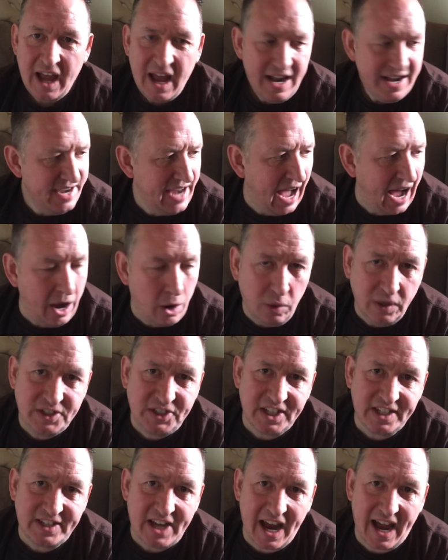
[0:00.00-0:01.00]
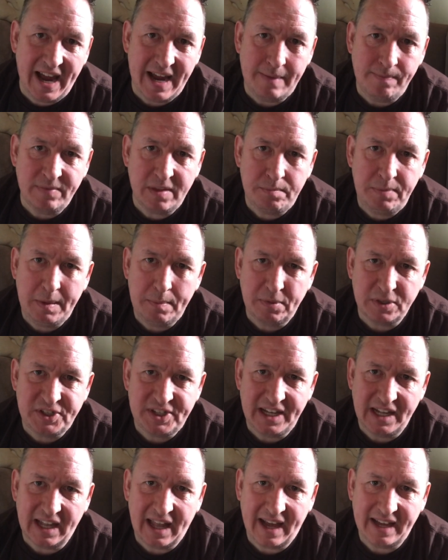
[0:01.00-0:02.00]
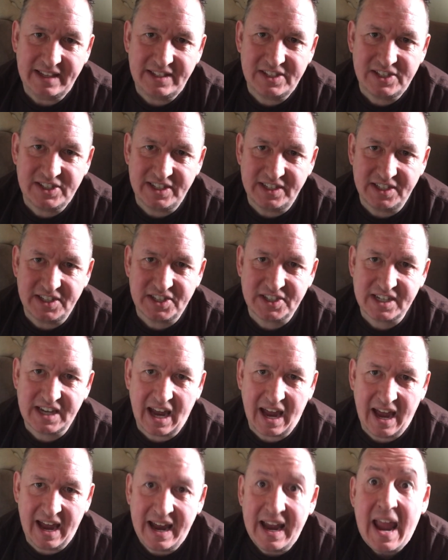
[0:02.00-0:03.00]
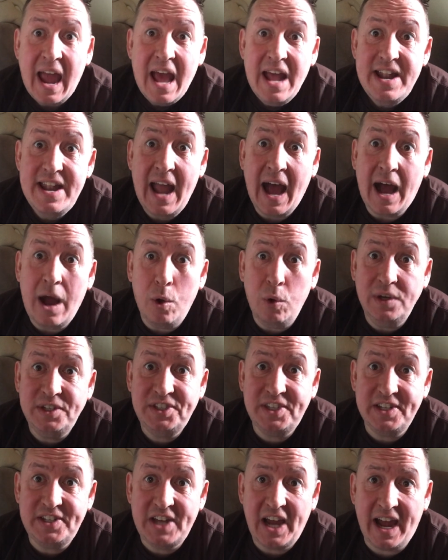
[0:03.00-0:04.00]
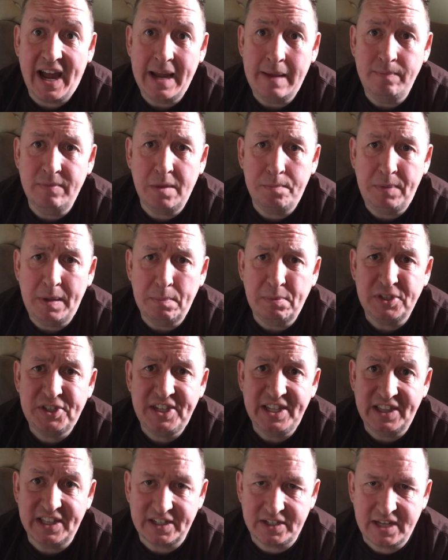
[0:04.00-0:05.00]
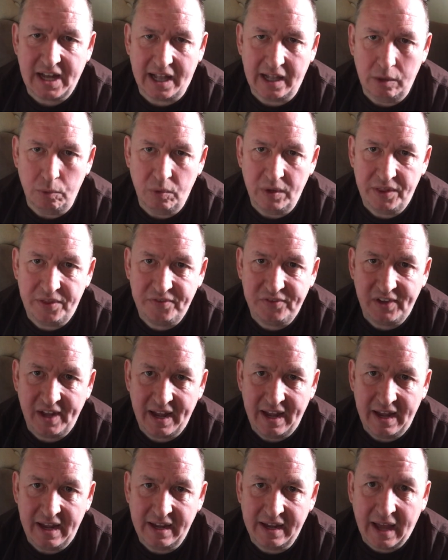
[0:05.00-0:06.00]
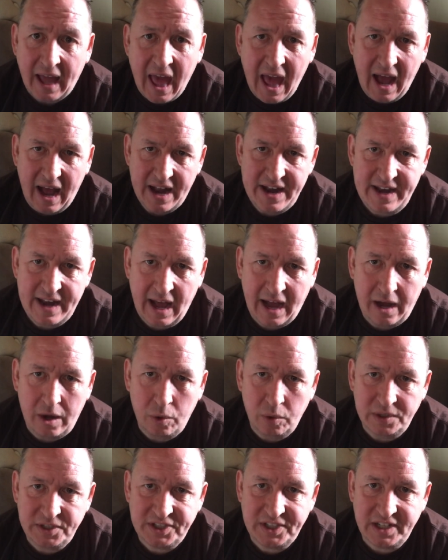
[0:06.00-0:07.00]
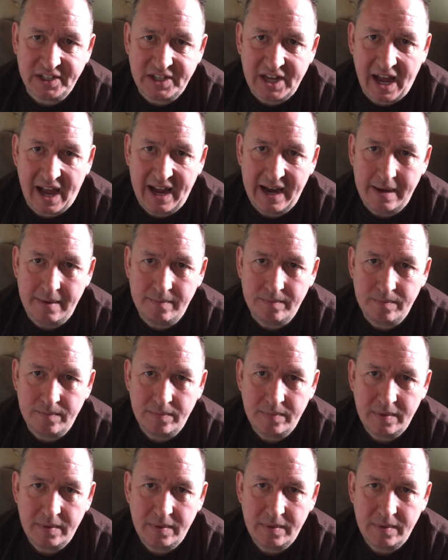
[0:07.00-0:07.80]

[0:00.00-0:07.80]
Now is the time that people see lights in the sky. Now is the time that people see the Tylwyth Teg, and now is the time